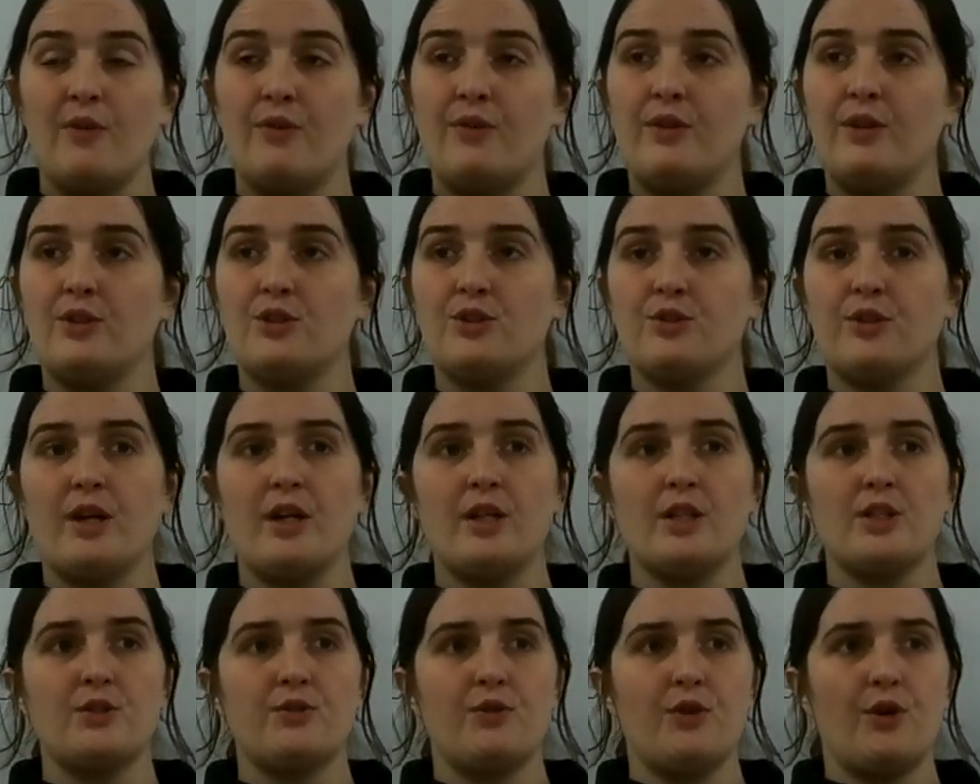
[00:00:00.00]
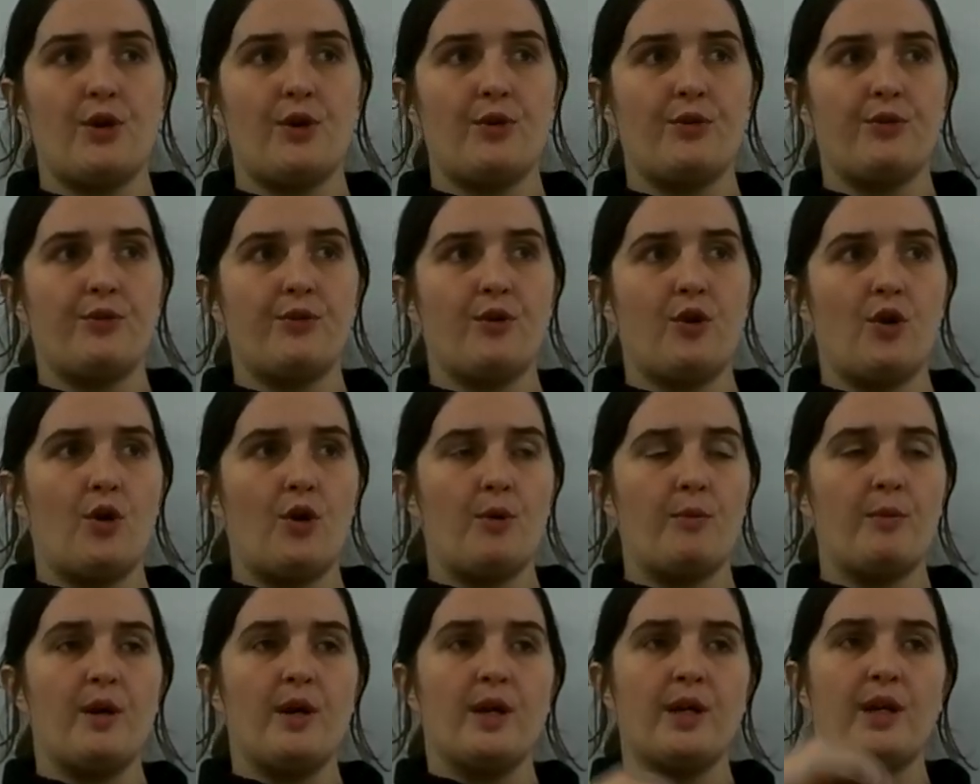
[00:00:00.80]
The transfer
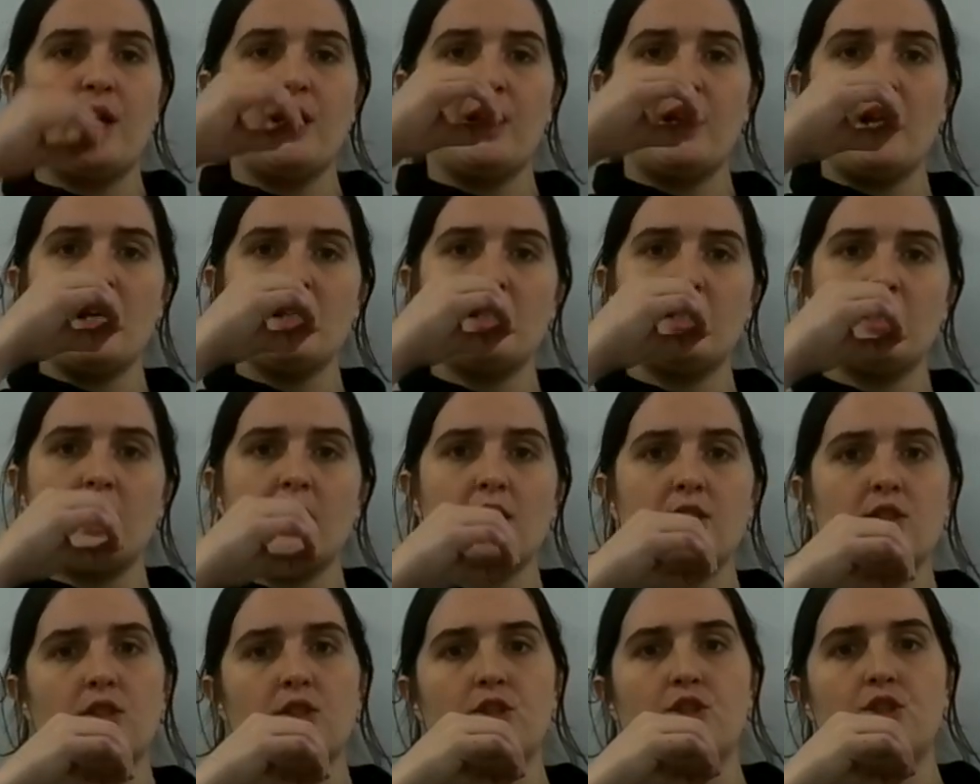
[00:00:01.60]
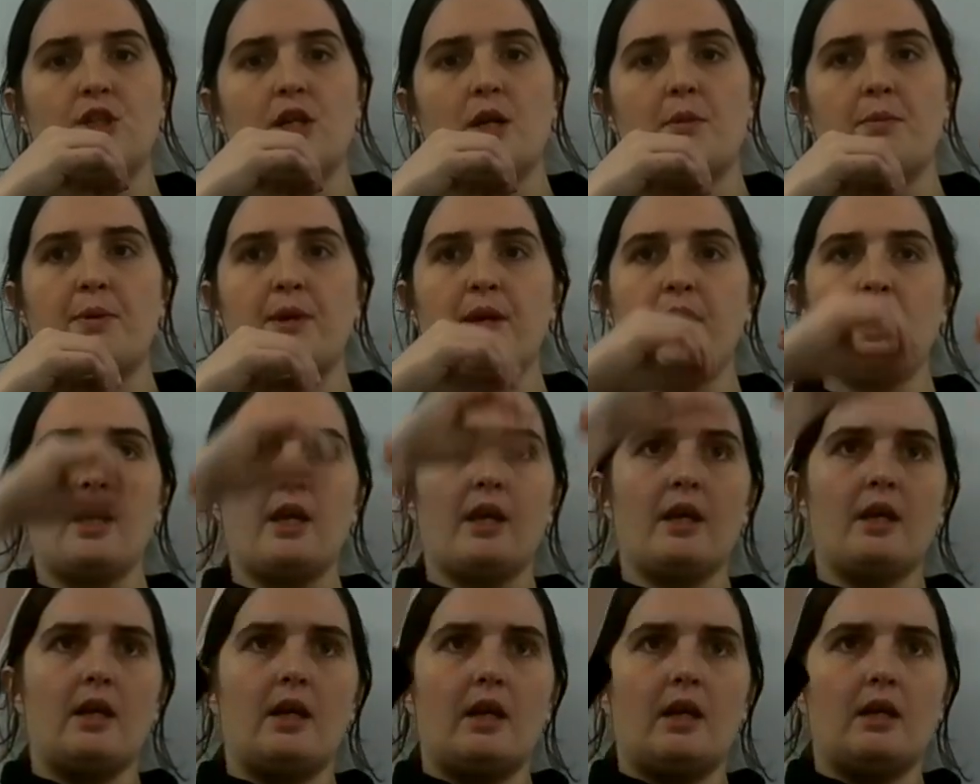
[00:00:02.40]
from kinetic to
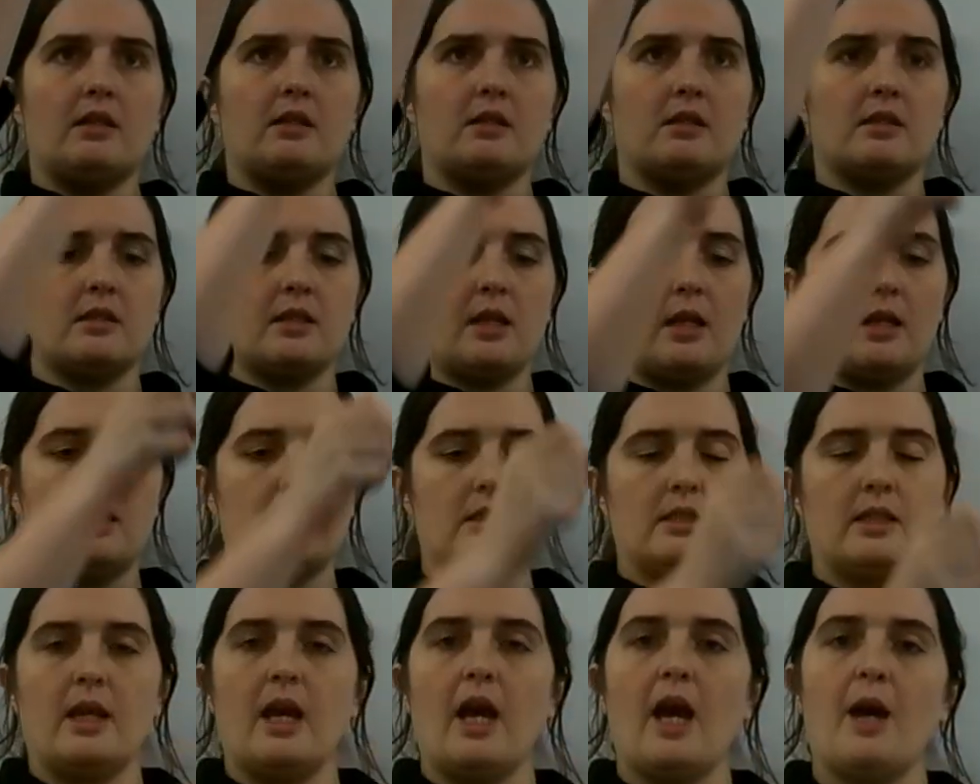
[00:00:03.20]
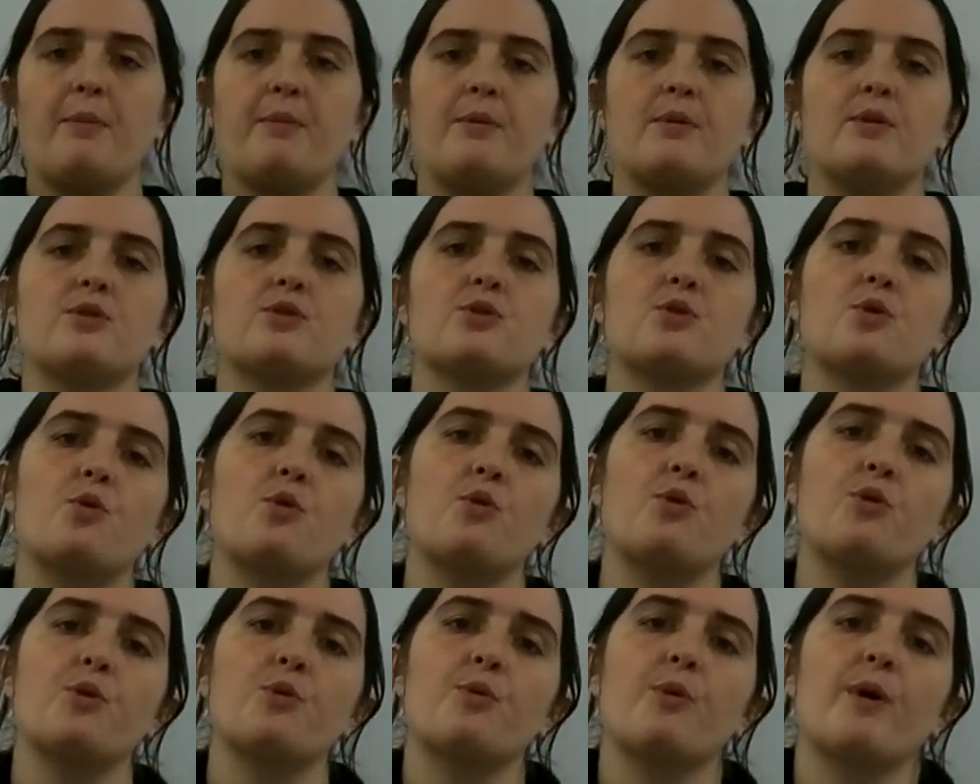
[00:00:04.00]
GPE instantaneously happens
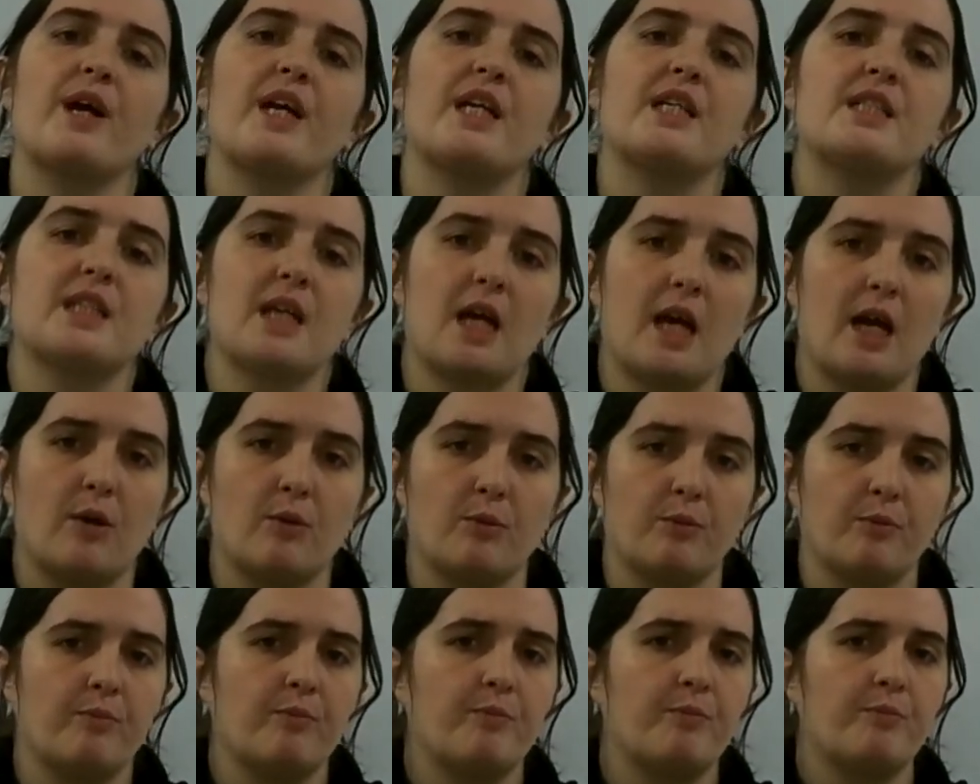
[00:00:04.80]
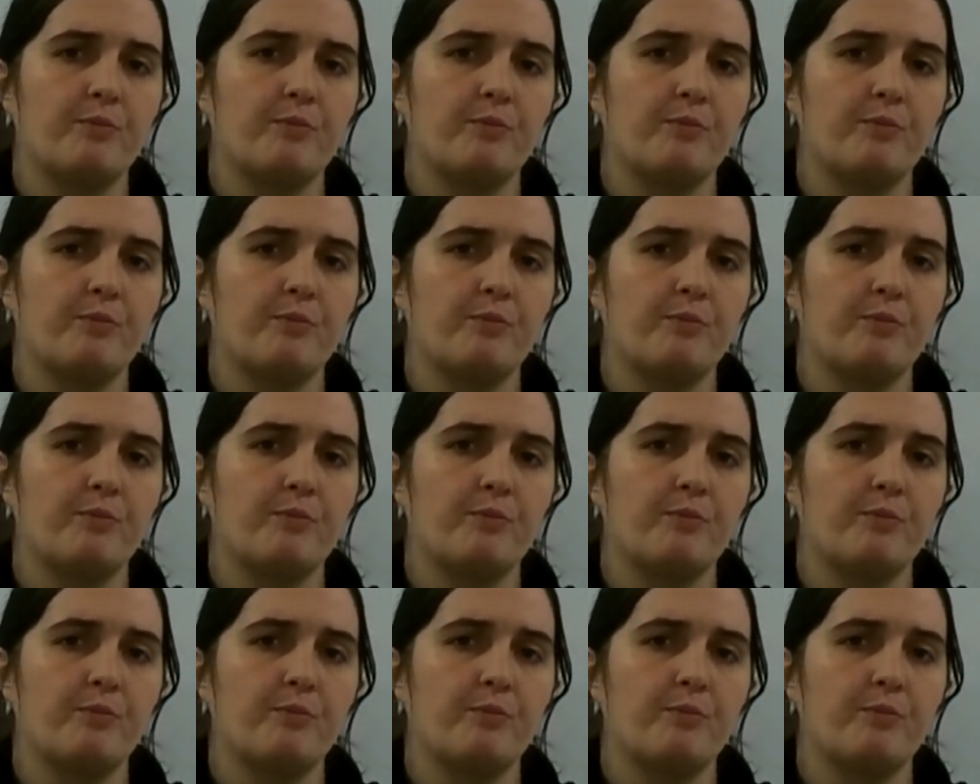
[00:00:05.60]
all the way down.